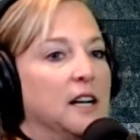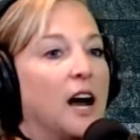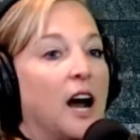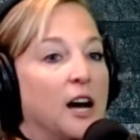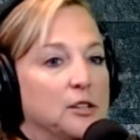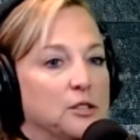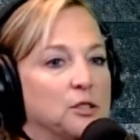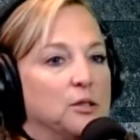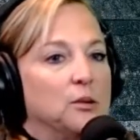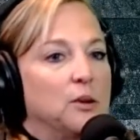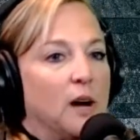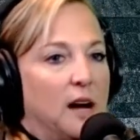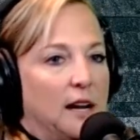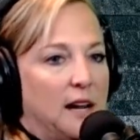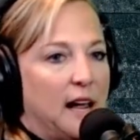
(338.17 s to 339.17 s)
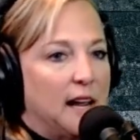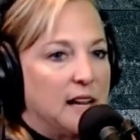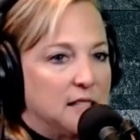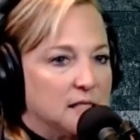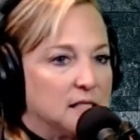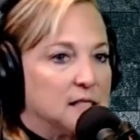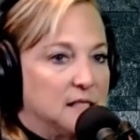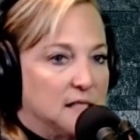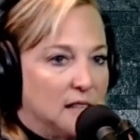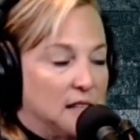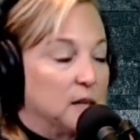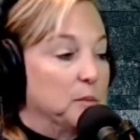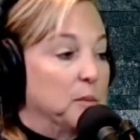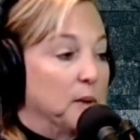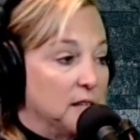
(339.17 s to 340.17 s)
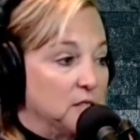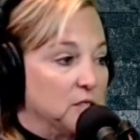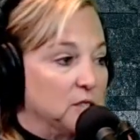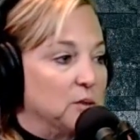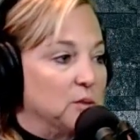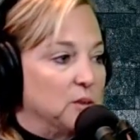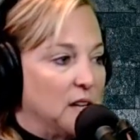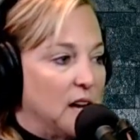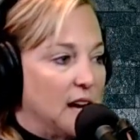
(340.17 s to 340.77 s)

I do. I hate to say it, but I do.